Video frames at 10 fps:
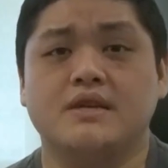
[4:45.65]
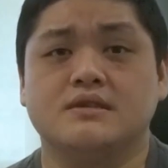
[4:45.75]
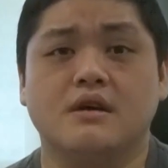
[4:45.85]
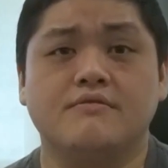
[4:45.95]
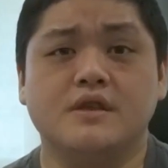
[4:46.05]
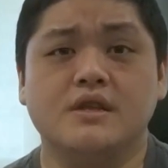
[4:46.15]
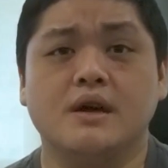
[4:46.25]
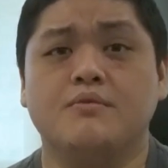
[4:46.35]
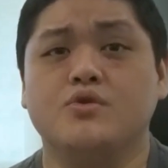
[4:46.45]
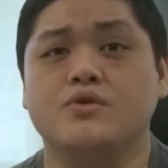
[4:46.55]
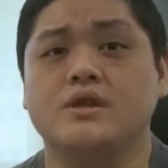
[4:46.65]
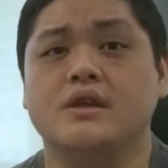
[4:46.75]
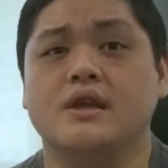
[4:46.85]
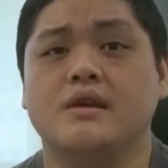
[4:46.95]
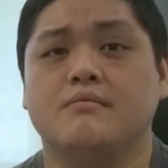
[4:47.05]
myself the
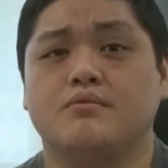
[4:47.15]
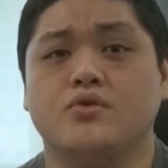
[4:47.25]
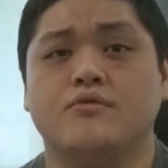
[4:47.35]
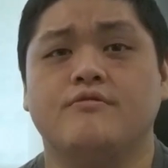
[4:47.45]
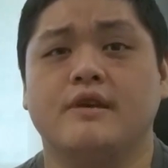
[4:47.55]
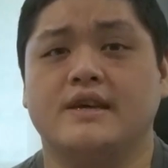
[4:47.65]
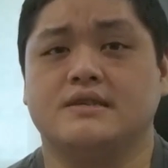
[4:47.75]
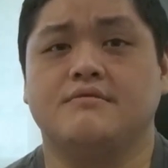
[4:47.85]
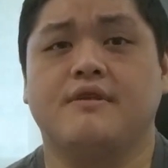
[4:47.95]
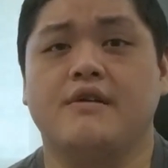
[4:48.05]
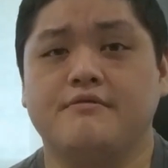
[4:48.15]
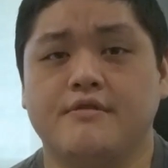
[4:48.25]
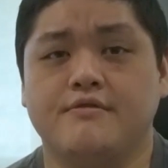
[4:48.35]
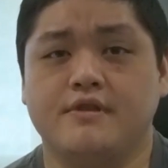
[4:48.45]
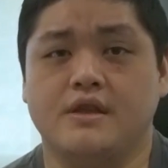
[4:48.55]
WD Blue
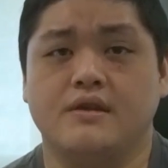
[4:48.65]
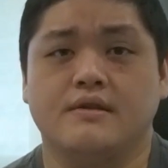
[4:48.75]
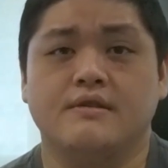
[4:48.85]
SN550?